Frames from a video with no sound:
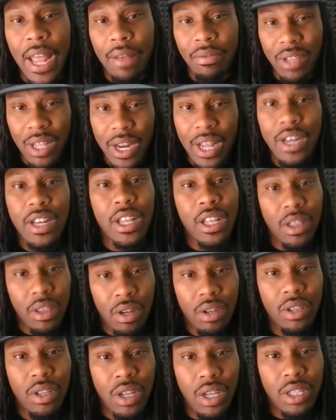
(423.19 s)
after they did
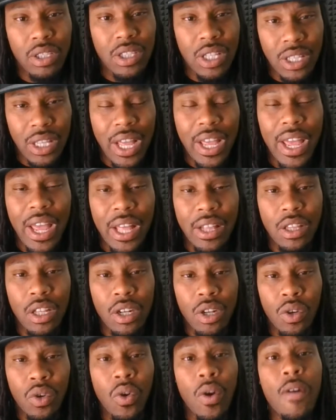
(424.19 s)
their things that they had to
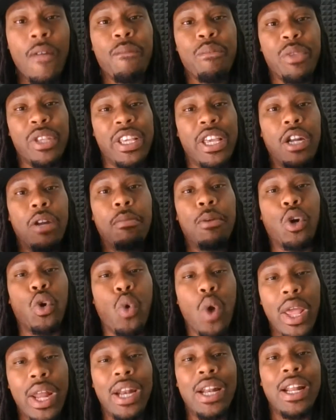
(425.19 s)
do, get them a
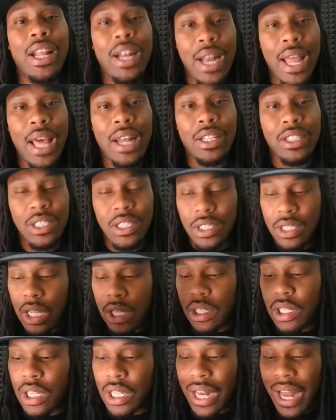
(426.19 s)
credit analysis that
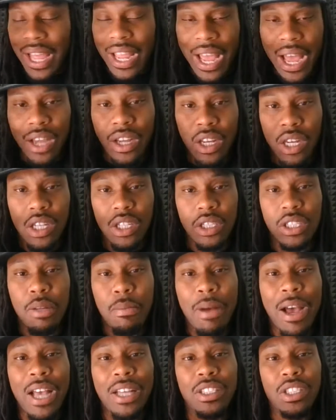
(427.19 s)
looked like I
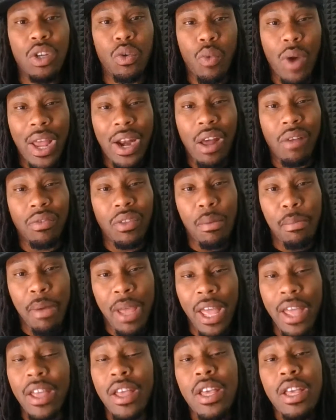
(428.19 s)
customized it right off the
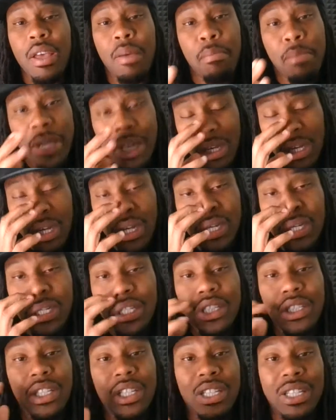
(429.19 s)
bat,
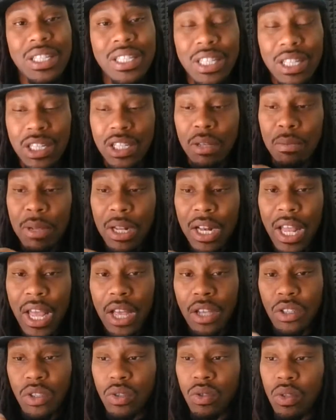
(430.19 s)
because the system
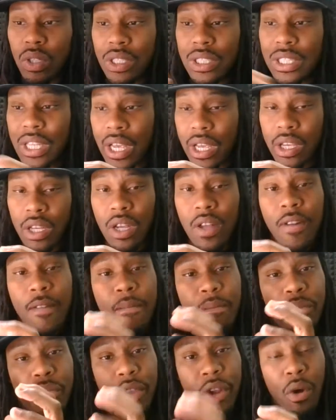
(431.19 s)
allows you to take
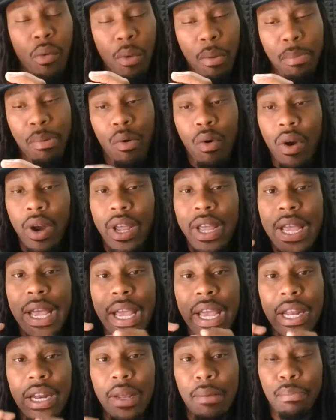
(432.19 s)
their report
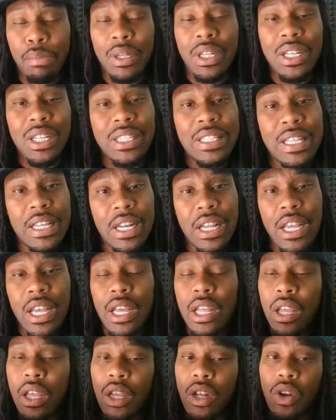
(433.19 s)
and it plugs it
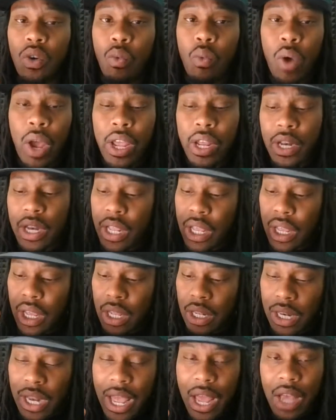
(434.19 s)
in a way that
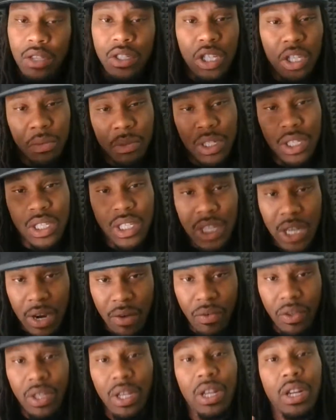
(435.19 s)
allows them to see
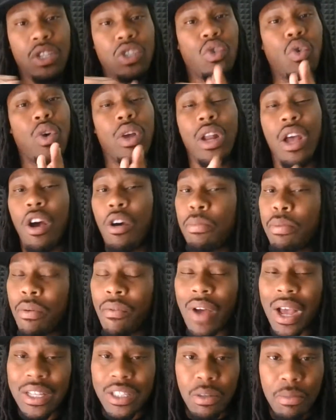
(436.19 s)
everything that's going on,
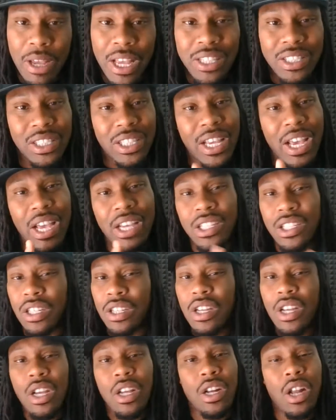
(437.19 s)
provide some education,
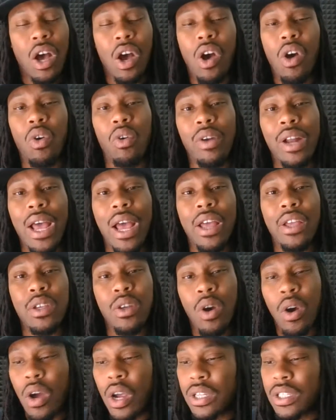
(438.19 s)
the whole 9
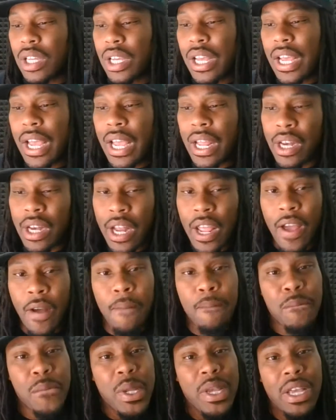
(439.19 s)
yards. And
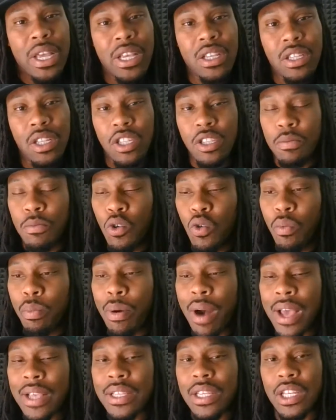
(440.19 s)
now it's a smooth
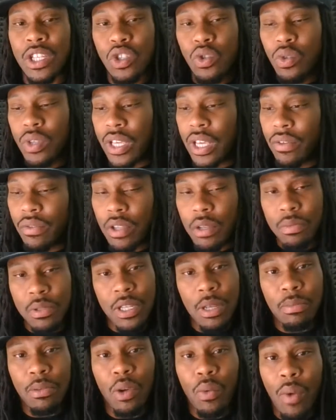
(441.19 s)
process. You give them
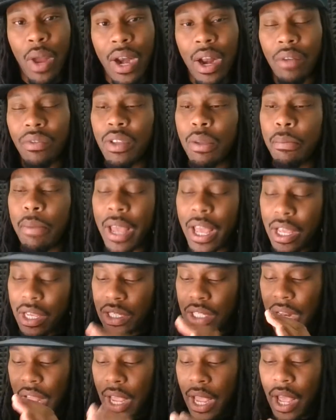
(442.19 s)
something right off the bat.
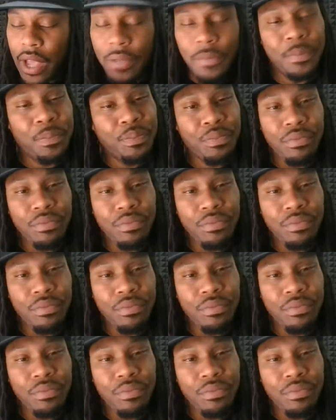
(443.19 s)
It's like, hey,